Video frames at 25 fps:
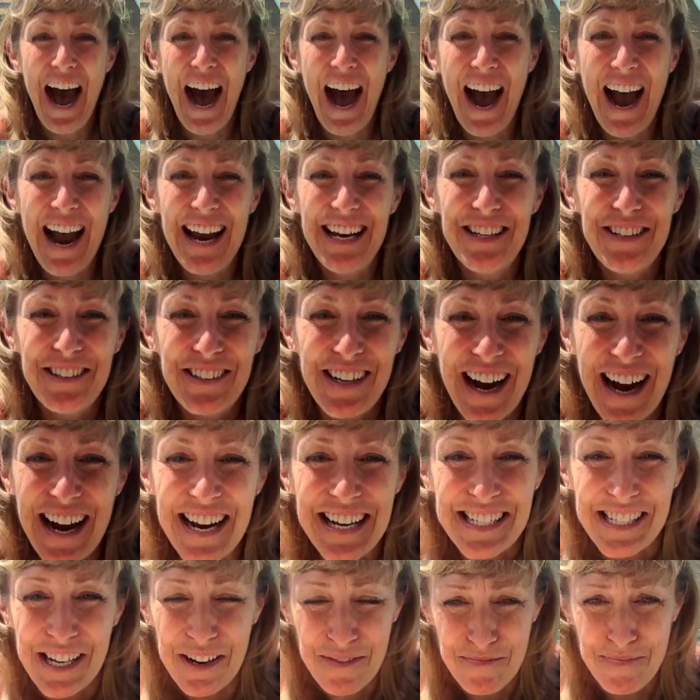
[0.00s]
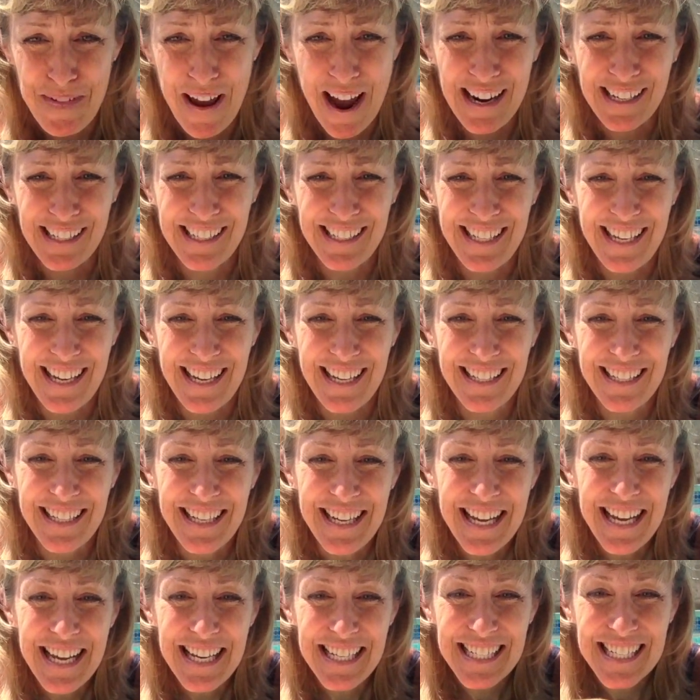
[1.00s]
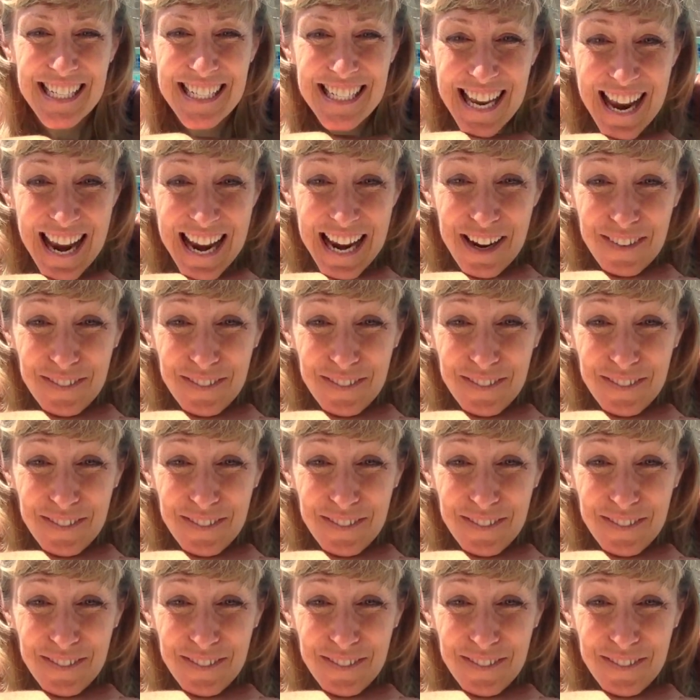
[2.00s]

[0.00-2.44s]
Hi, you guys, I'm back again. Today